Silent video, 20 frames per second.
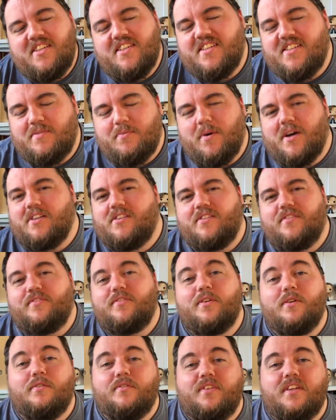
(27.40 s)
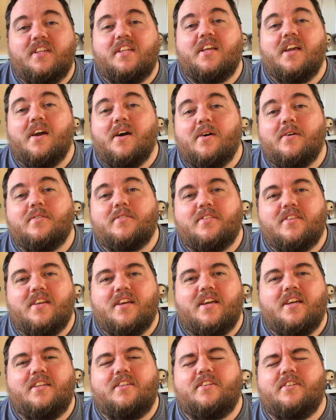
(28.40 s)
just watch a few videos
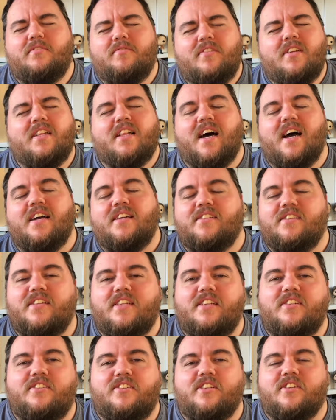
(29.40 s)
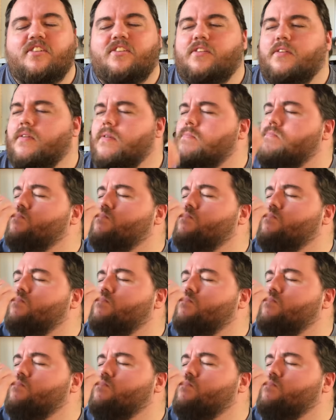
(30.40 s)
and you realize he's just